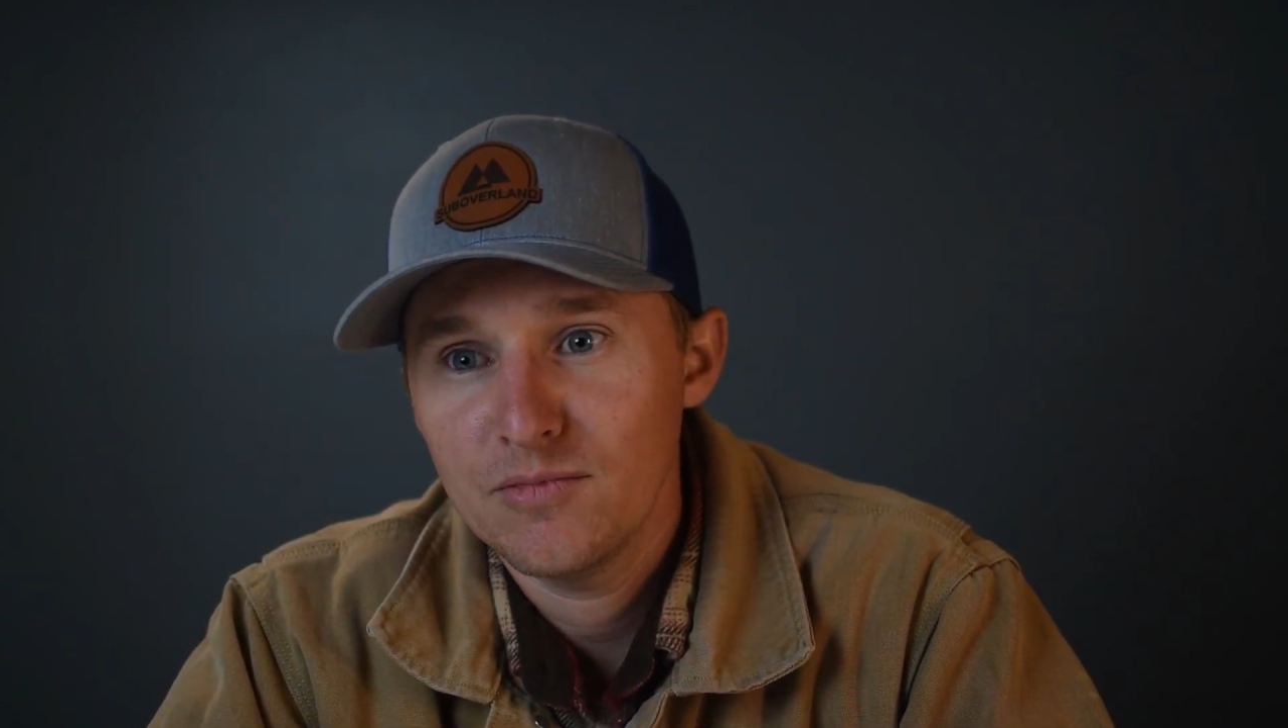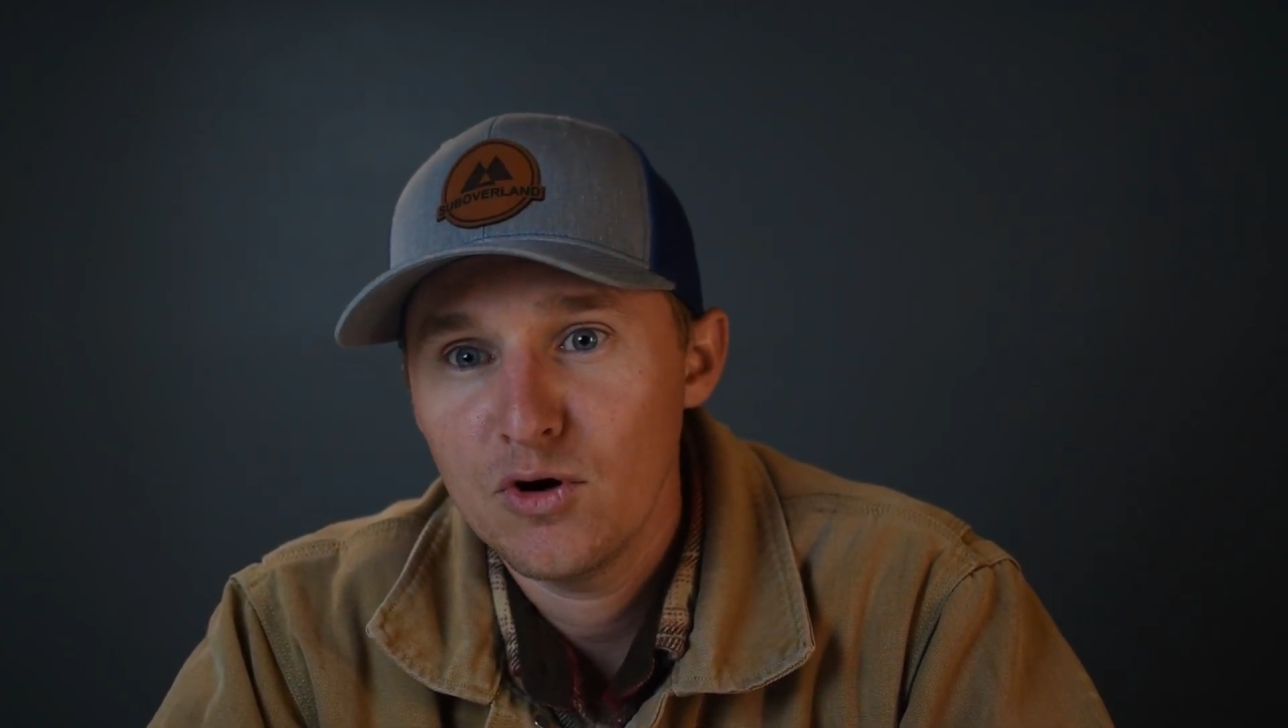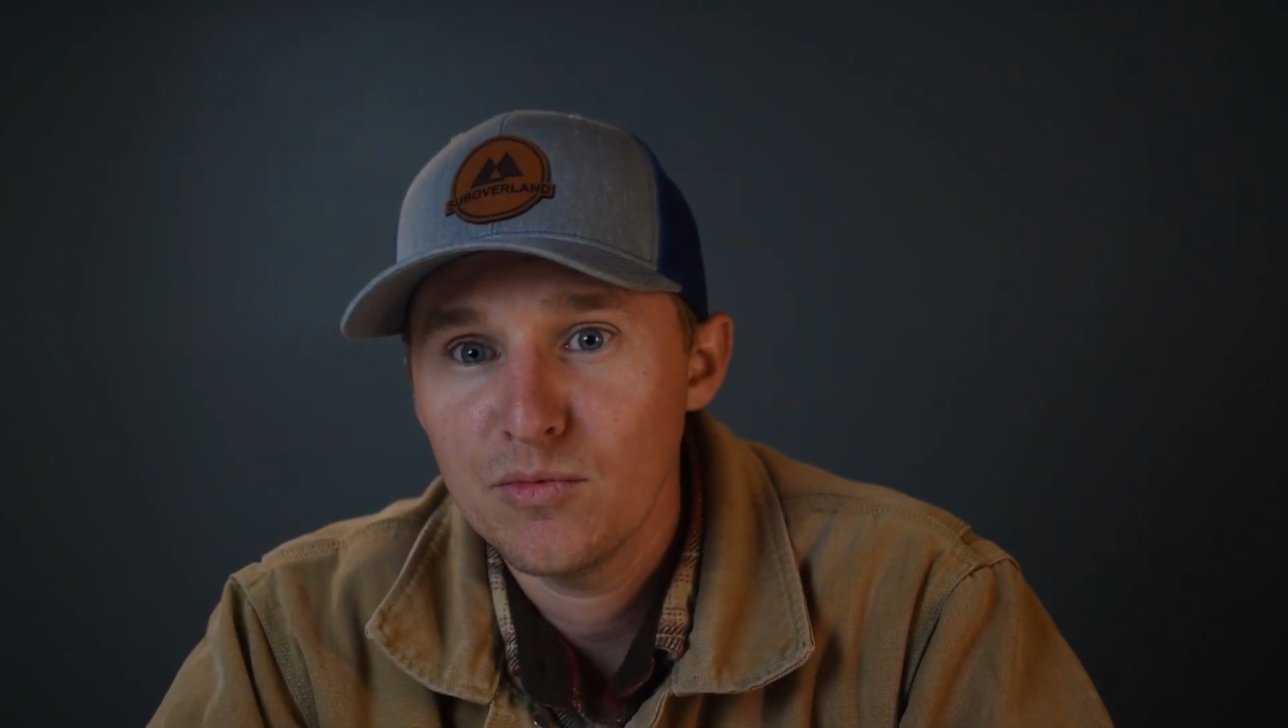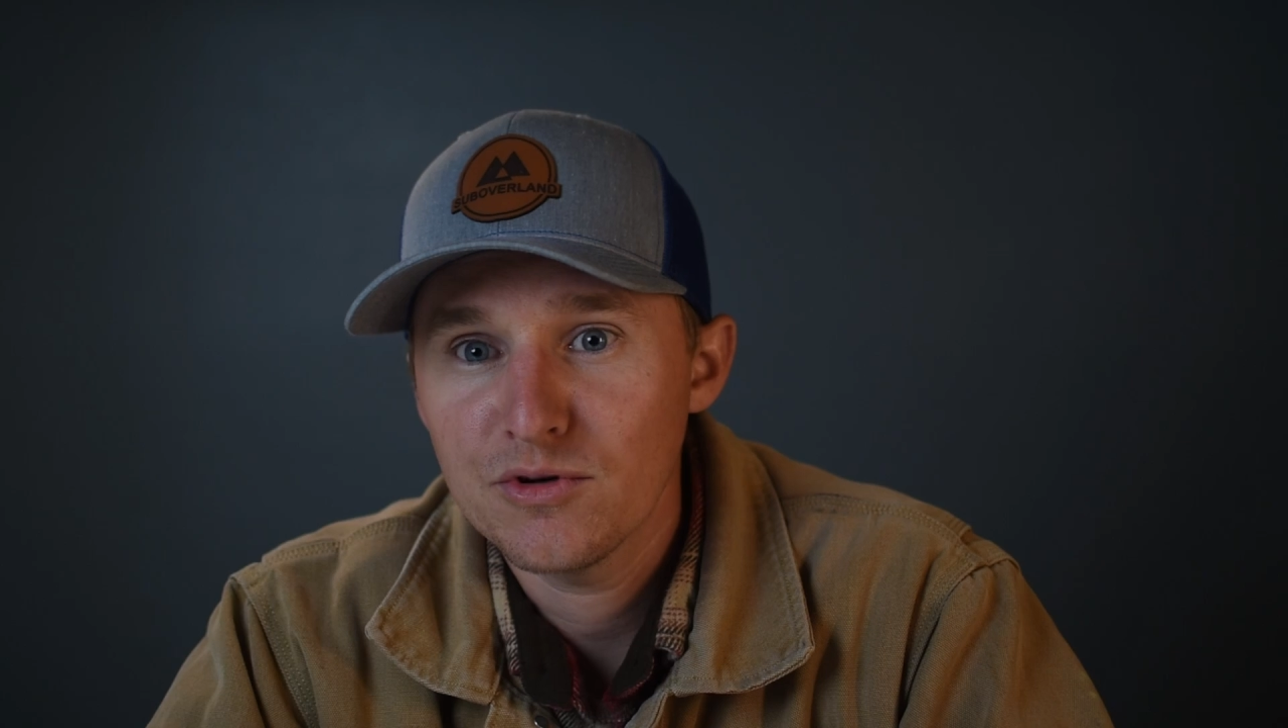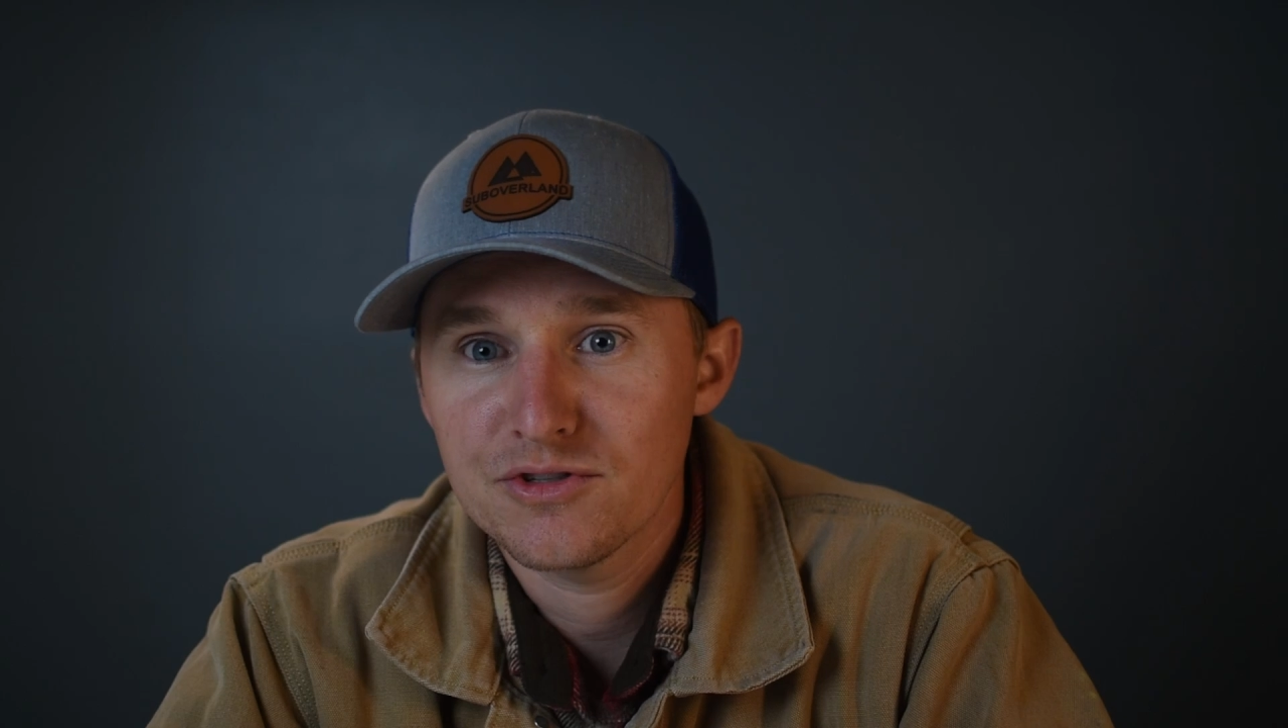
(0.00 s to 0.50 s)

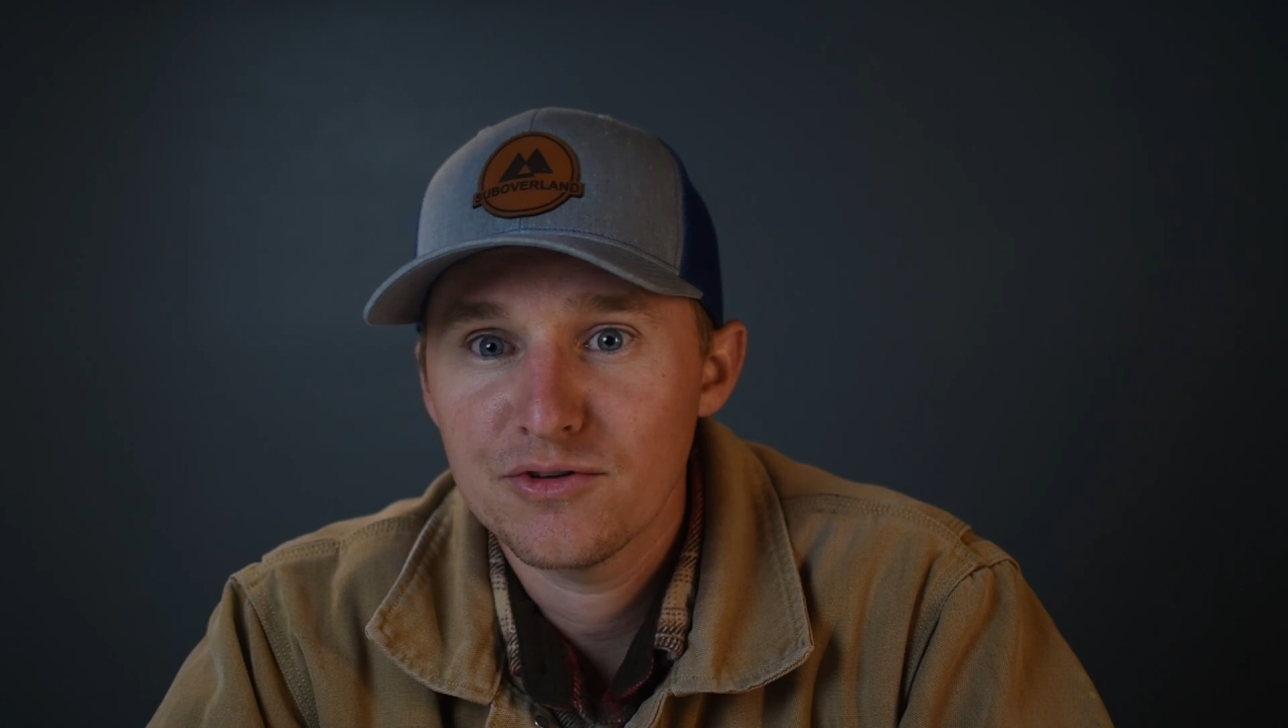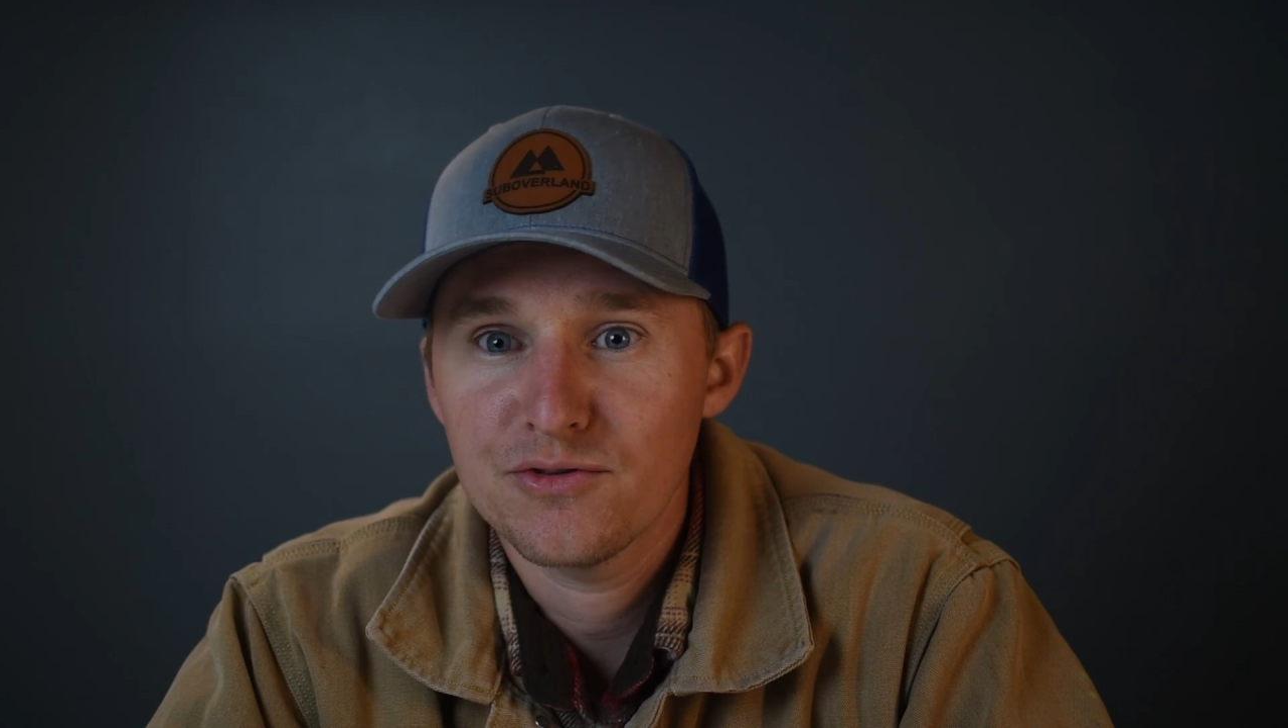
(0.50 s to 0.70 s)
almost